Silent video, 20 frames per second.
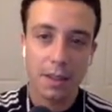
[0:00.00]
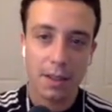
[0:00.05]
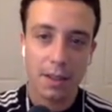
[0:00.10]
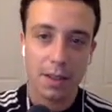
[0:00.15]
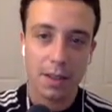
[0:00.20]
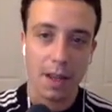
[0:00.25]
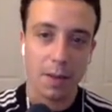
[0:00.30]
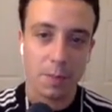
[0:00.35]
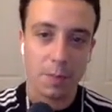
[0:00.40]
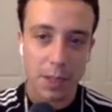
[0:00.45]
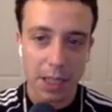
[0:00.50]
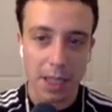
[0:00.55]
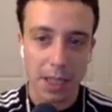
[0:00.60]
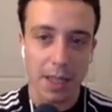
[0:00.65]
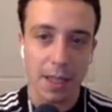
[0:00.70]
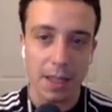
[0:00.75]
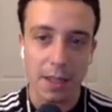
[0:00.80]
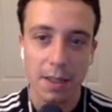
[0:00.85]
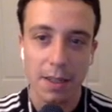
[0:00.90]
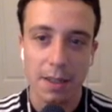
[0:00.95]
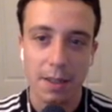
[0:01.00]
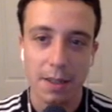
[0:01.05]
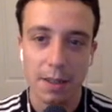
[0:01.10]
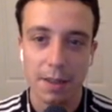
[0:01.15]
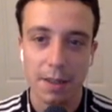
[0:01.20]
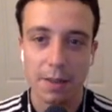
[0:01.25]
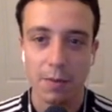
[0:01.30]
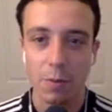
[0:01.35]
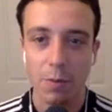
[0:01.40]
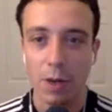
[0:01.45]
and play
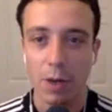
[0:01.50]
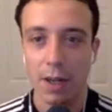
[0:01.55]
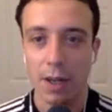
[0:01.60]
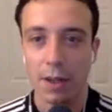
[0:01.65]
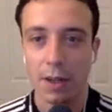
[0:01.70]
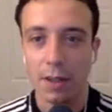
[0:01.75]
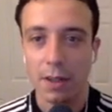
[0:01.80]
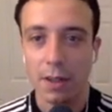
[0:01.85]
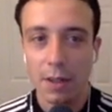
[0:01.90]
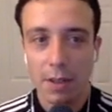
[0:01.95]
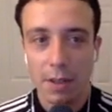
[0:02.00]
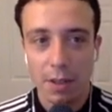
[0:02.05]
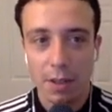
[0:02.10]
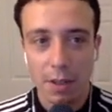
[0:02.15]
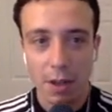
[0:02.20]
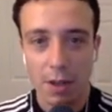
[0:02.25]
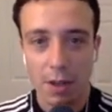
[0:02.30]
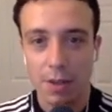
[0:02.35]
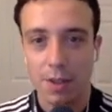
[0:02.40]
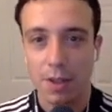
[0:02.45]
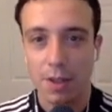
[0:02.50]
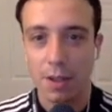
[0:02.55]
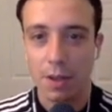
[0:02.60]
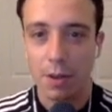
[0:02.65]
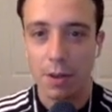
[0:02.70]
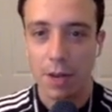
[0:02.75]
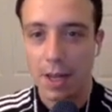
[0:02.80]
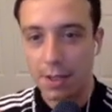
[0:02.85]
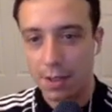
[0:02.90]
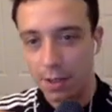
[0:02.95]
where cards go
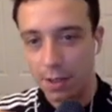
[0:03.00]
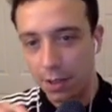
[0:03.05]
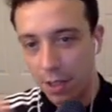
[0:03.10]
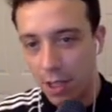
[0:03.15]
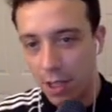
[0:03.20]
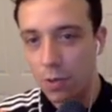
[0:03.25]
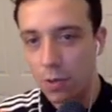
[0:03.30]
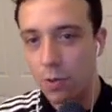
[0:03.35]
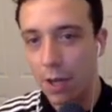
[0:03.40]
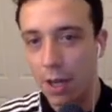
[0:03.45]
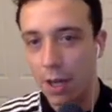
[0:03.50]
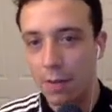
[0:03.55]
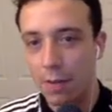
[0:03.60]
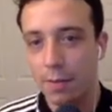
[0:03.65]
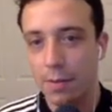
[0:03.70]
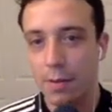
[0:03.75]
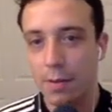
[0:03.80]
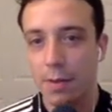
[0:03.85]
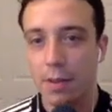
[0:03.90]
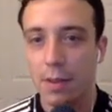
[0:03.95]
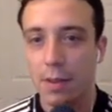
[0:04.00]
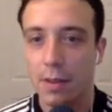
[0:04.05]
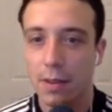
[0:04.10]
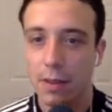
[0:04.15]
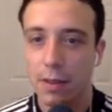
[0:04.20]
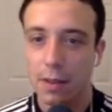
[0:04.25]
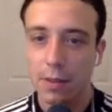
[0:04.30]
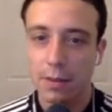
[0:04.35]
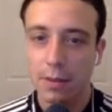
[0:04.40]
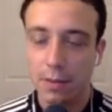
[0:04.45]
as they're queued up,
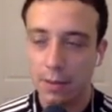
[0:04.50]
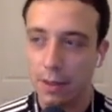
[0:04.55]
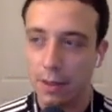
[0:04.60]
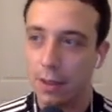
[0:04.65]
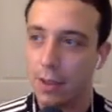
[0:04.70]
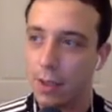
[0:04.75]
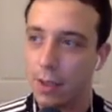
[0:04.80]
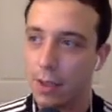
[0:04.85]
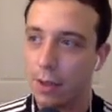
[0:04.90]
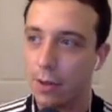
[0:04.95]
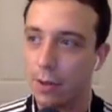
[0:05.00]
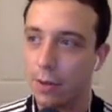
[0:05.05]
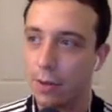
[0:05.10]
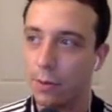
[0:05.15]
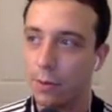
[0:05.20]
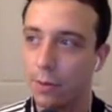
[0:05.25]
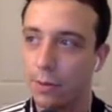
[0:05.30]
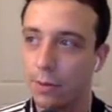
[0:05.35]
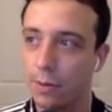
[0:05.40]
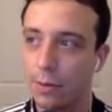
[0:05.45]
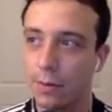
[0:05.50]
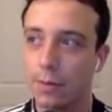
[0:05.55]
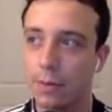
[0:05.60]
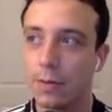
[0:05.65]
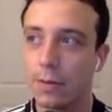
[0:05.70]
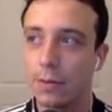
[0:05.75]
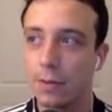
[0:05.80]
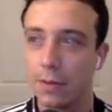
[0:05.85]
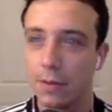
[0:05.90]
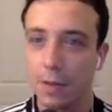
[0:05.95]
and so
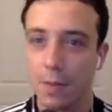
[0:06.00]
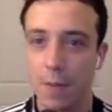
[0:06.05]
it